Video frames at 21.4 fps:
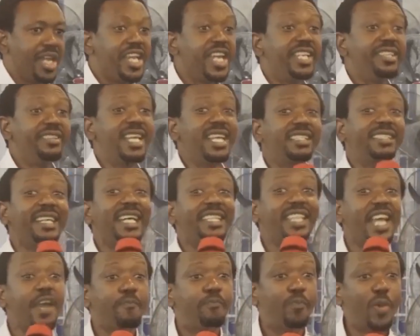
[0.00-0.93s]
He
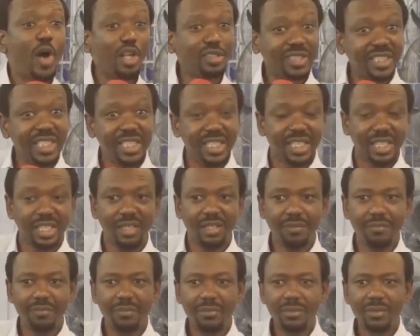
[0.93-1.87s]
needed a body.
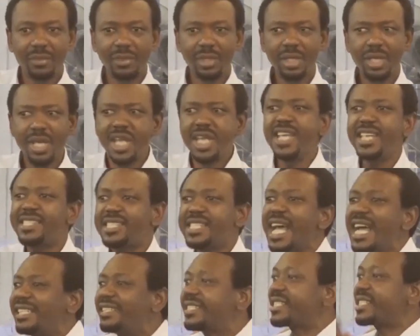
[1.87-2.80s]
He
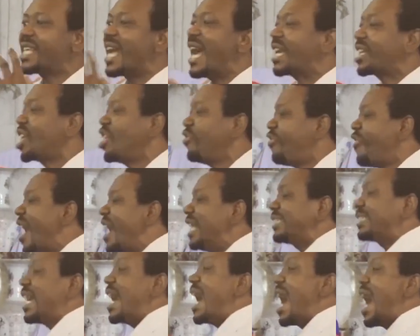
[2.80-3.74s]
said,
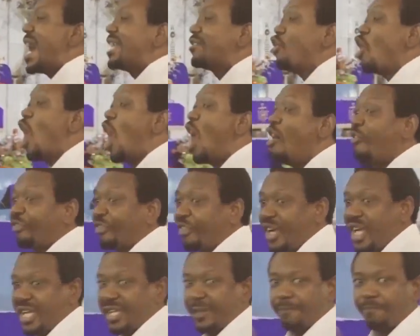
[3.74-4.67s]
sacrifice and
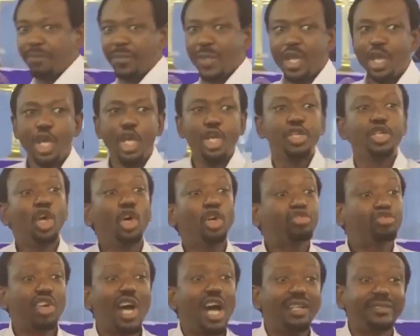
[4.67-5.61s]
offering
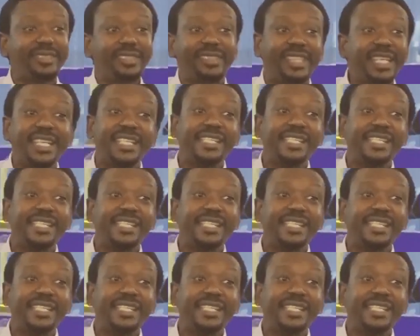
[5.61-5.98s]
you don't